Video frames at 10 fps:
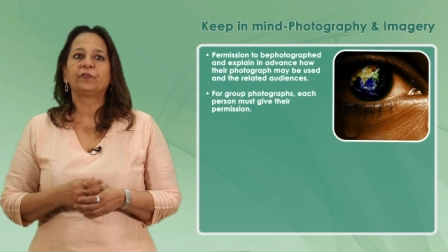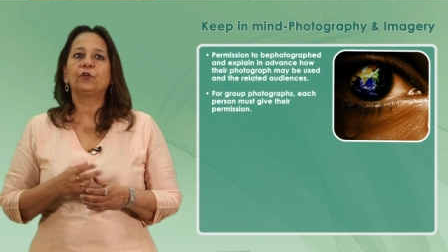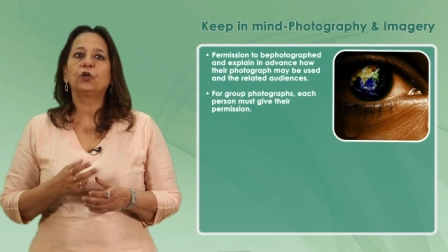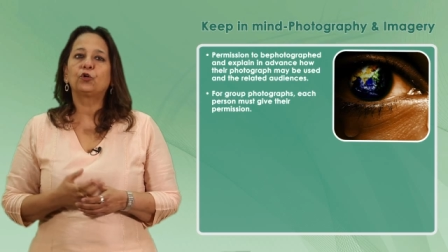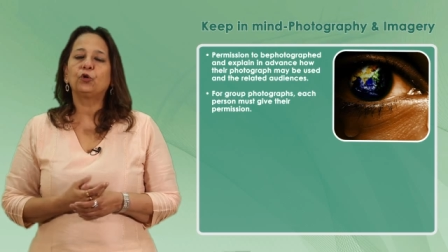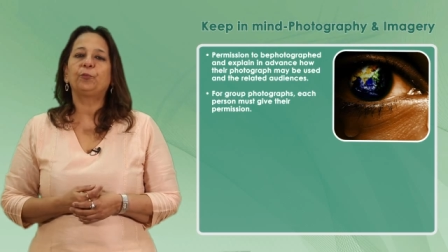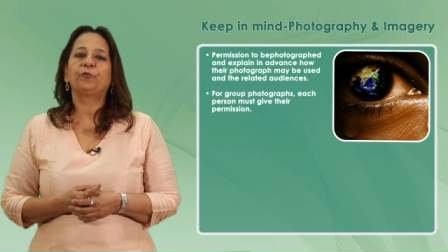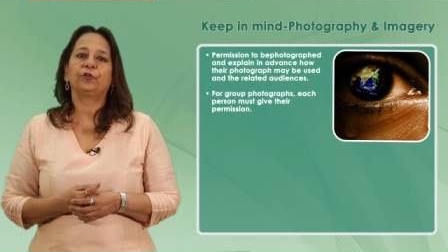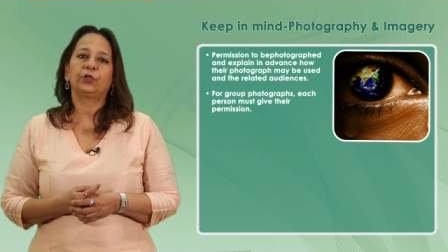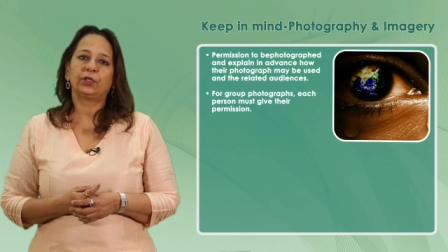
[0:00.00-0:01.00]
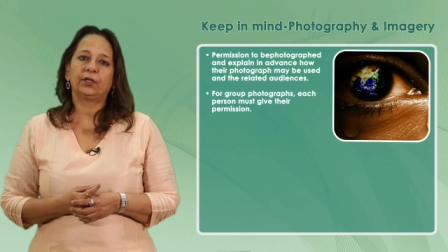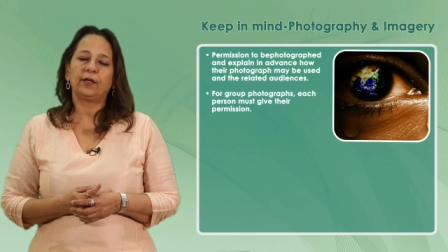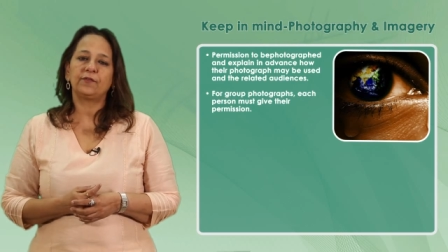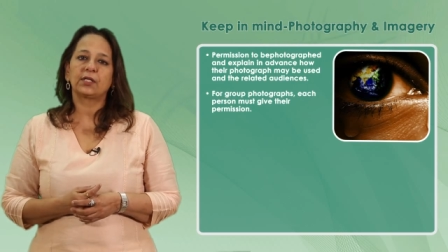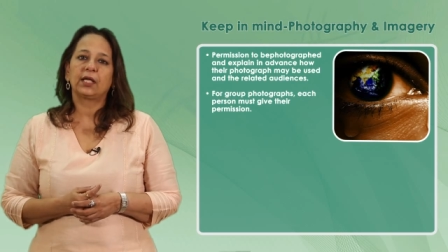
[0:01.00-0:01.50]
For group
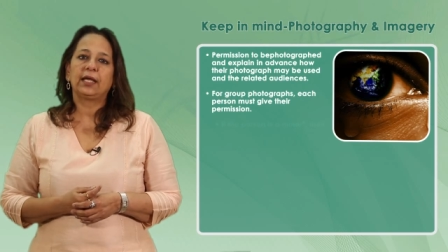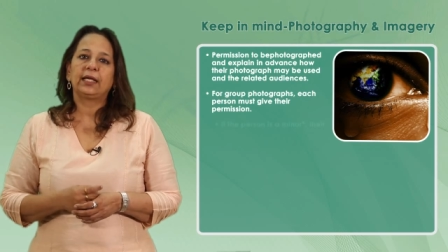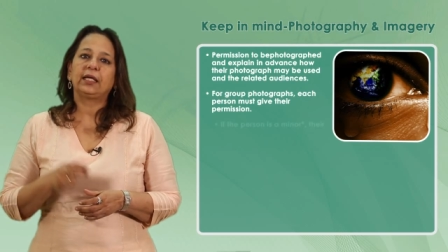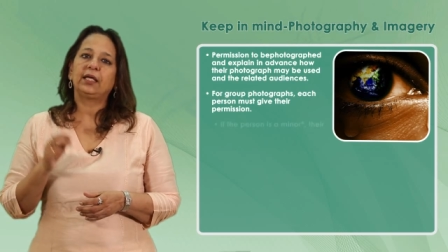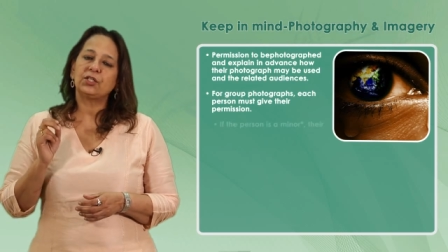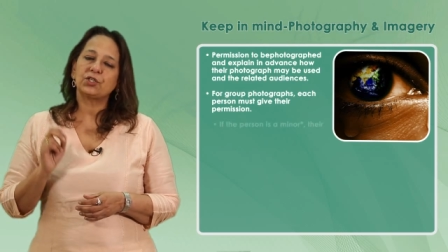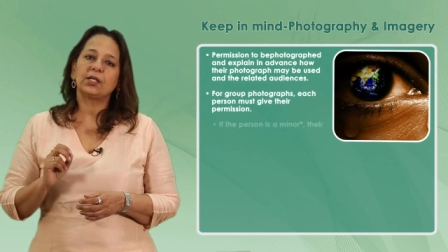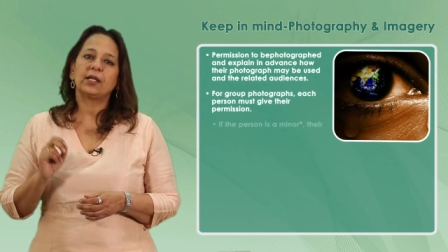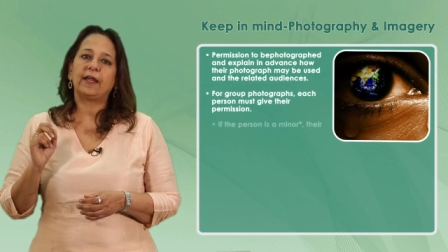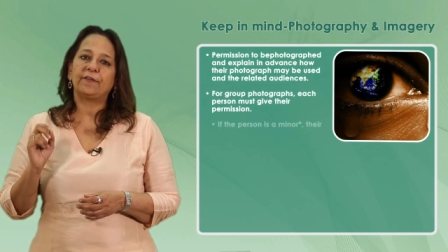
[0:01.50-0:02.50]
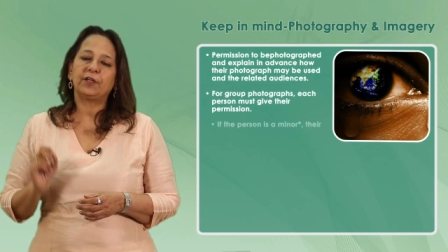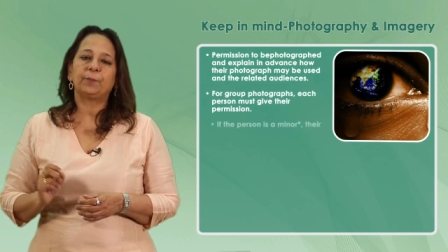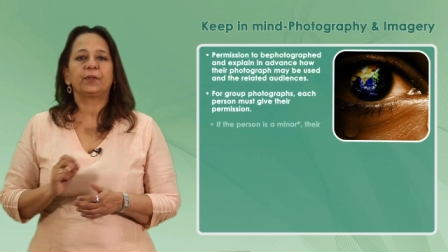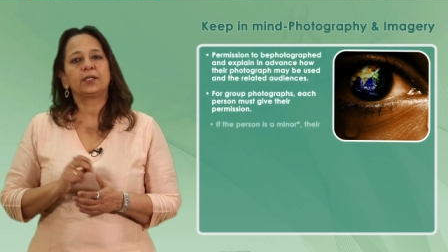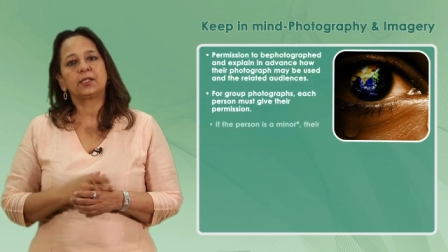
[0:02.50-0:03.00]
photographs, each and every
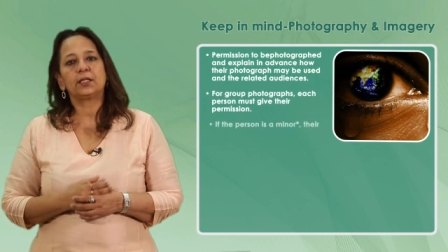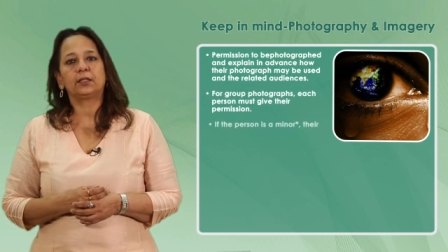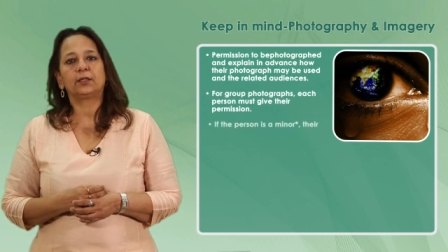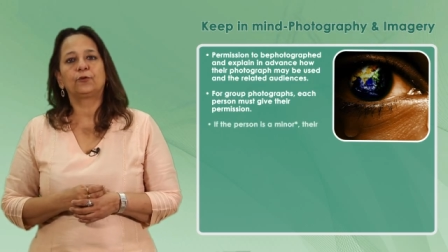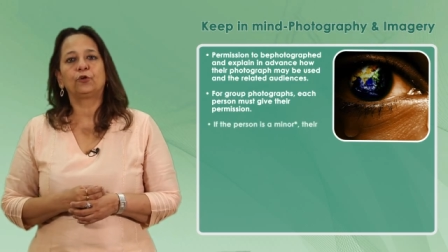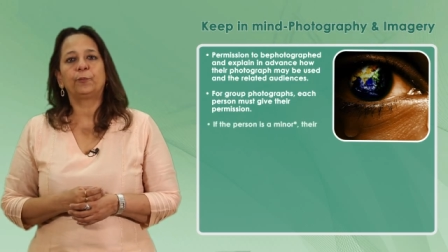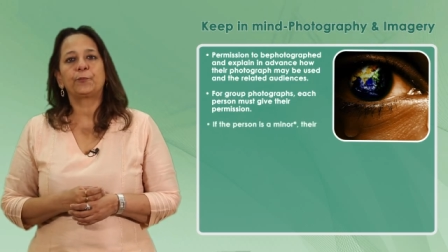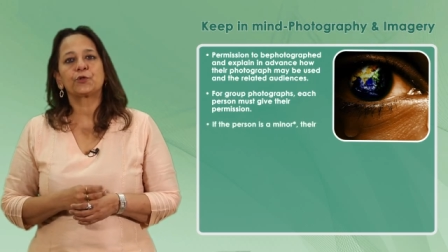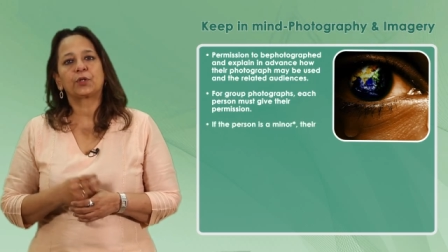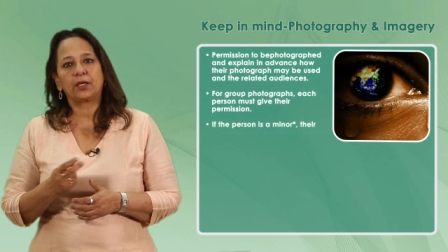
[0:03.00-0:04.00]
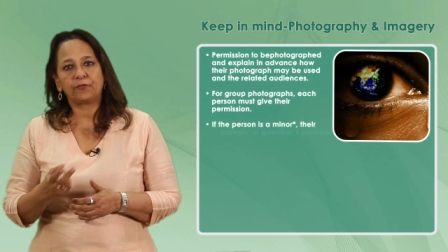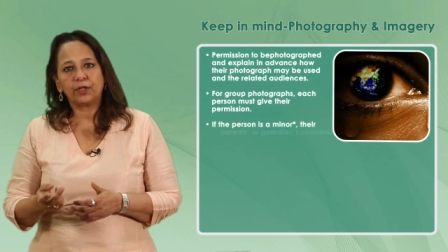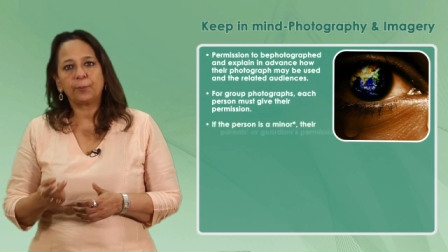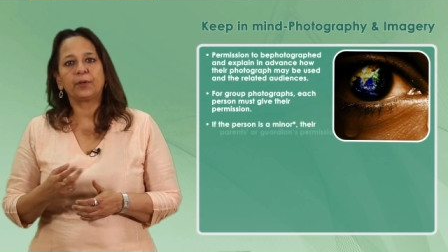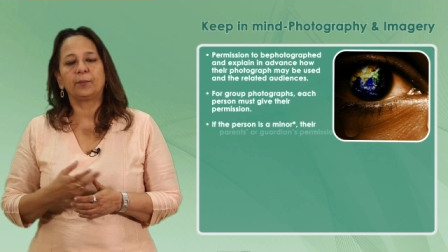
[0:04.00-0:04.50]
person in the group should give
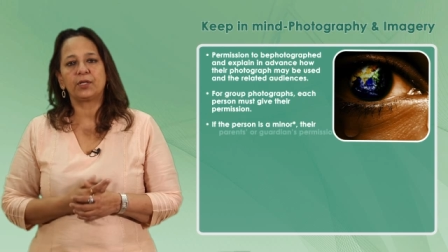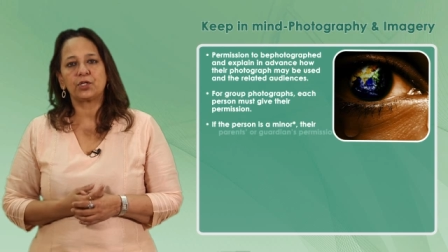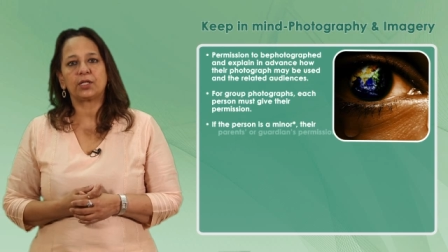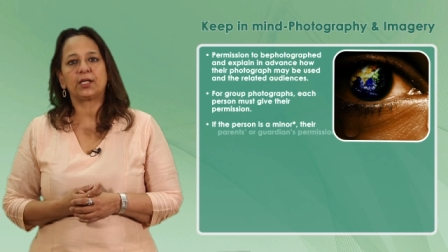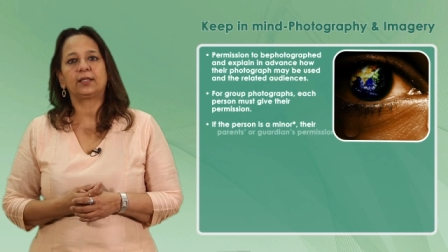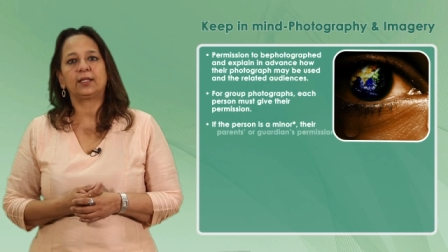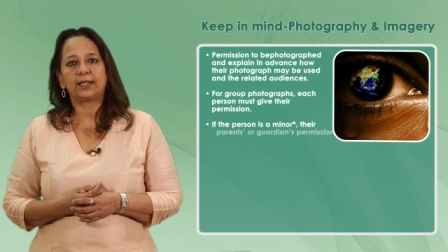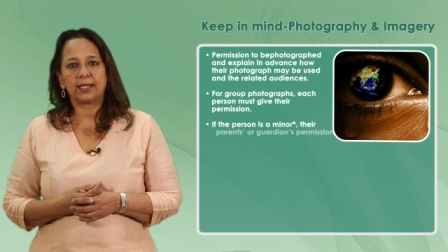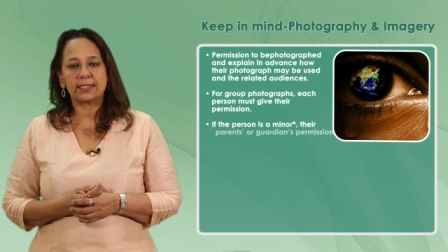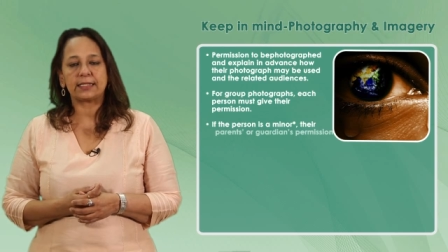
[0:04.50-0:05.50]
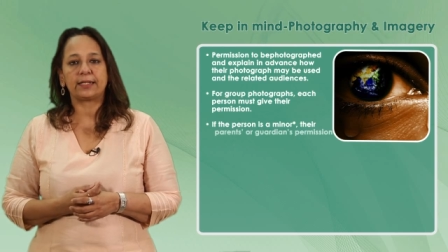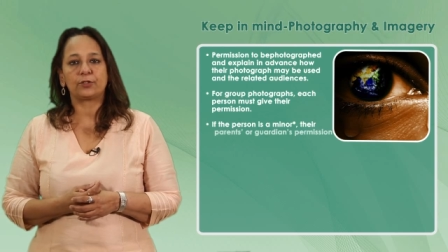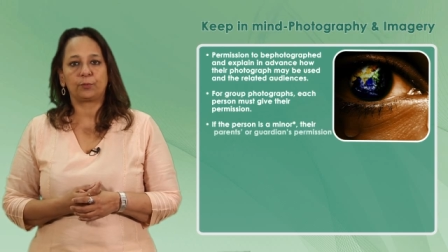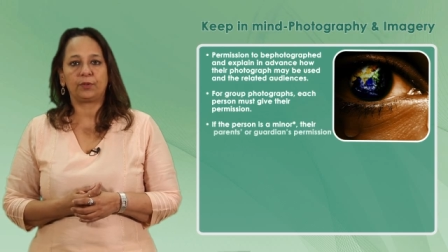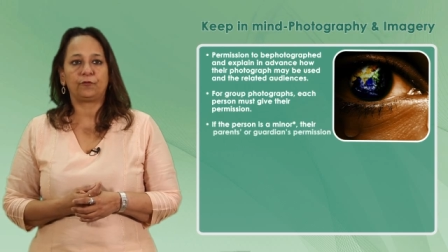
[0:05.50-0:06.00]
their permission and their
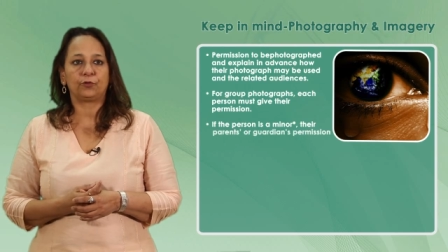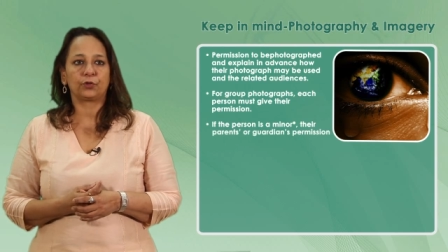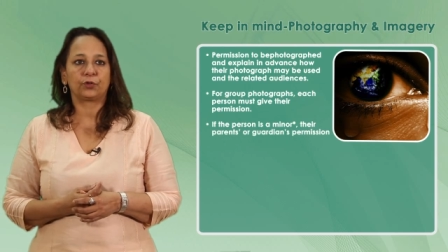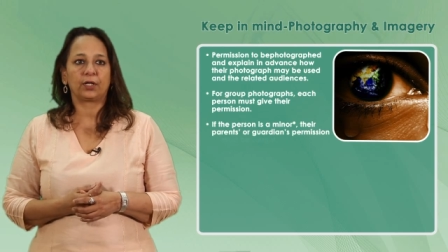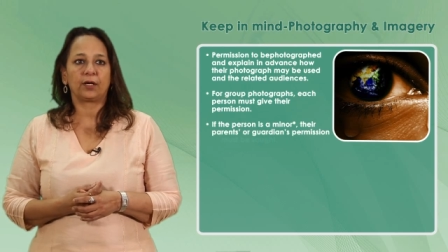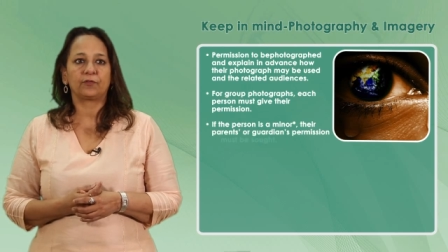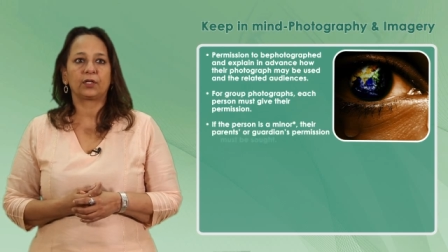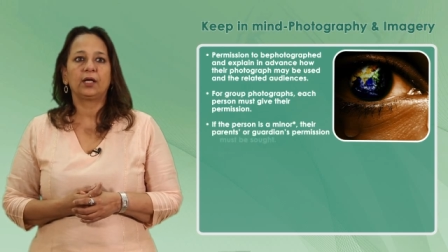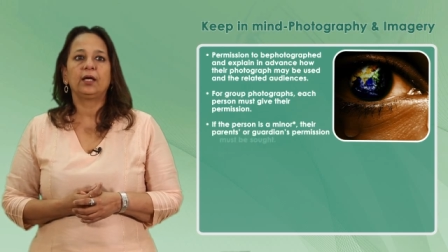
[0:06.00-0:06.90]
consent to be photographed.